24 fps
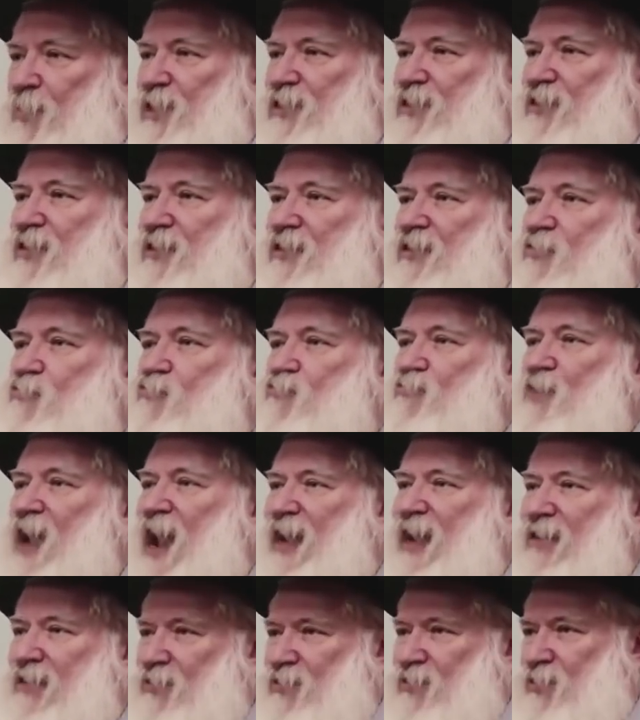but the
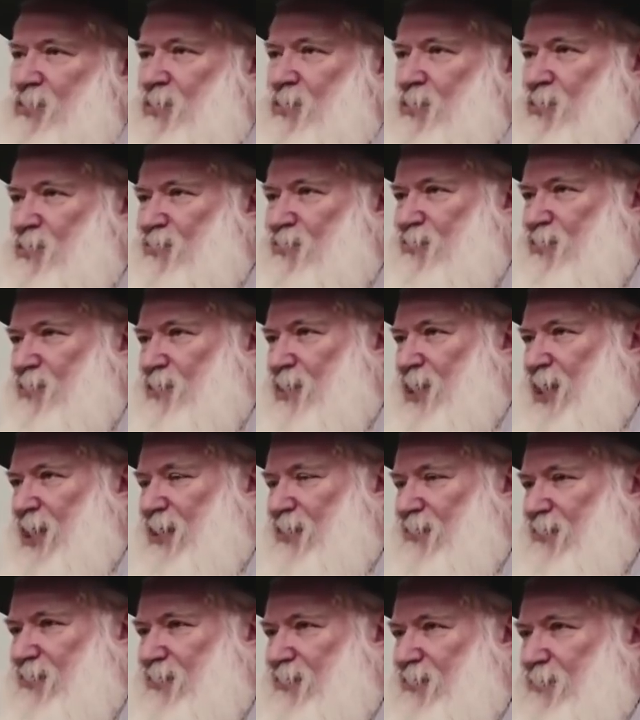gratitude for
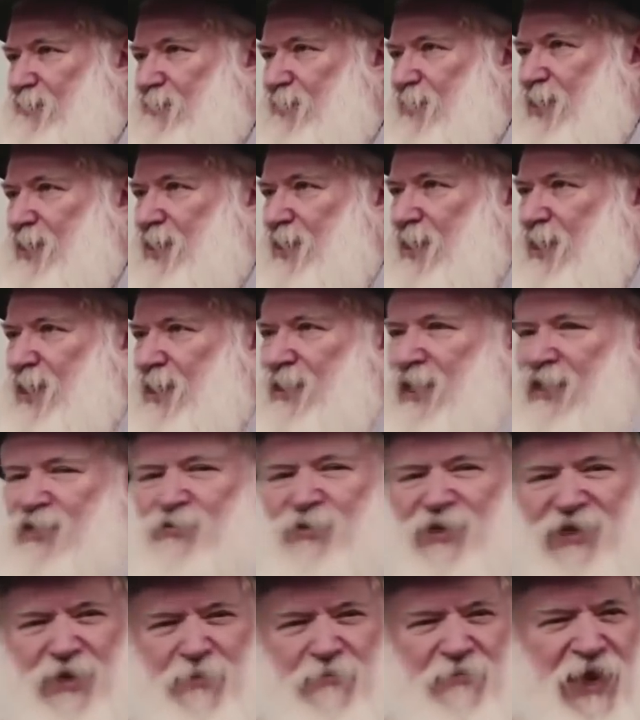life. And that's
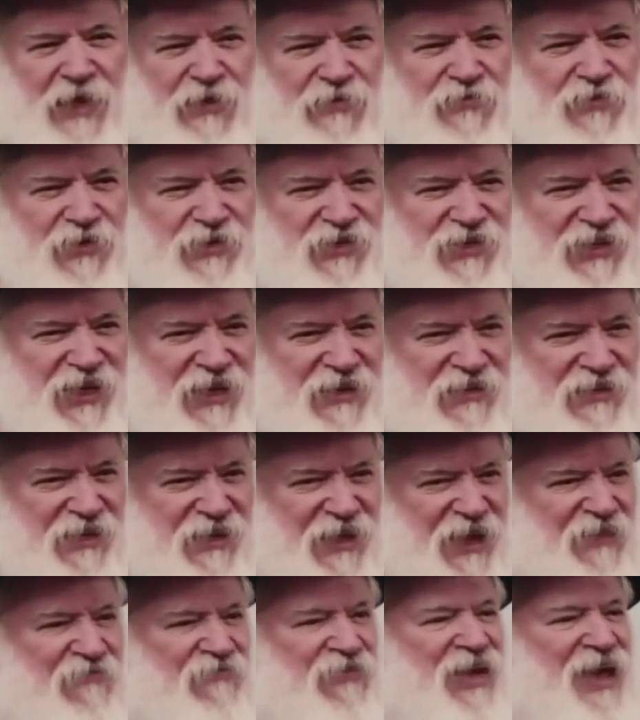why the Medrash says
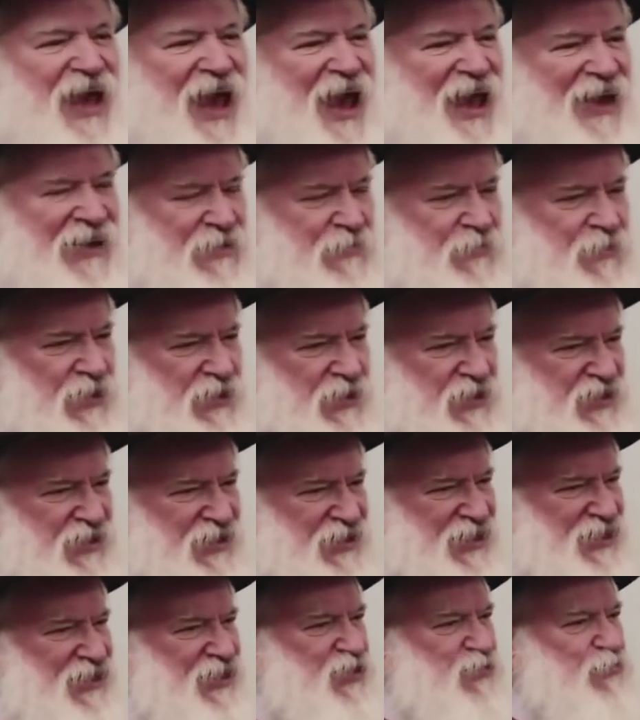that every animal
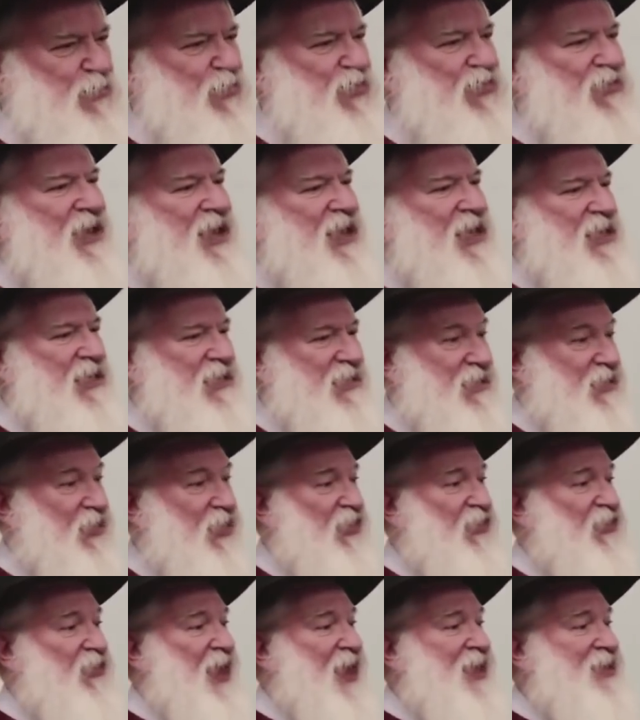sings praise and
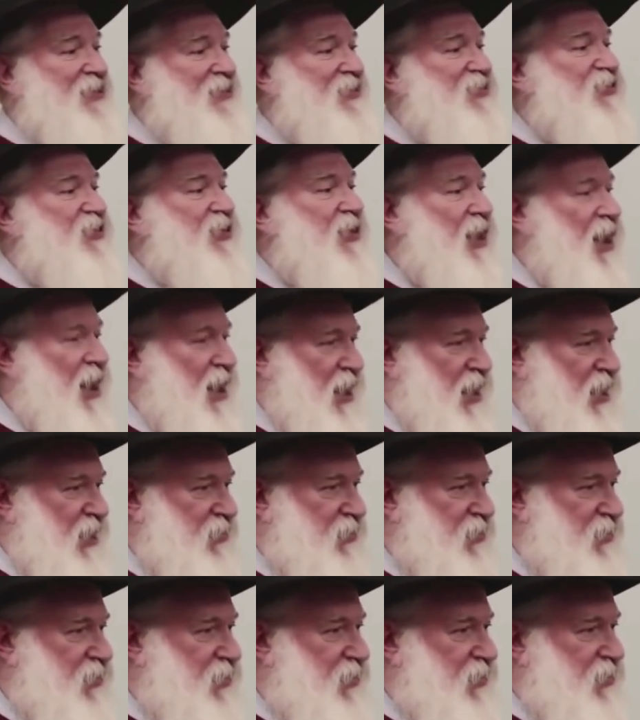thanks
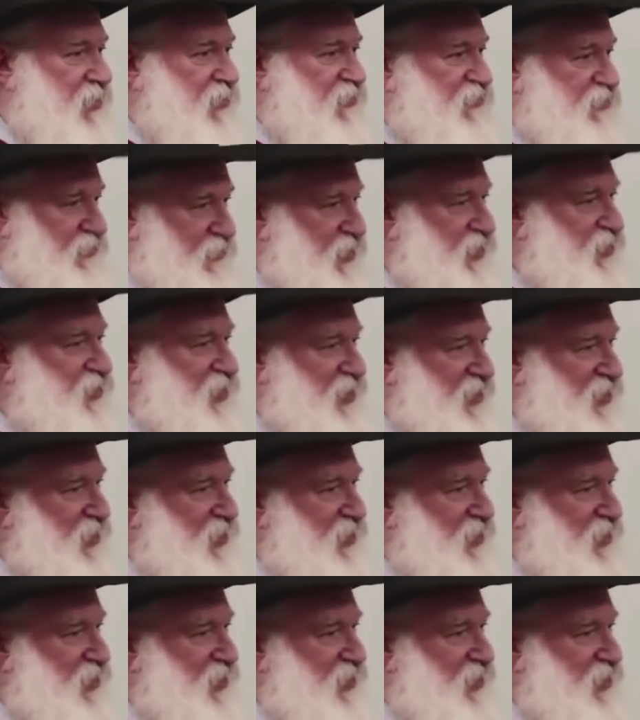God for its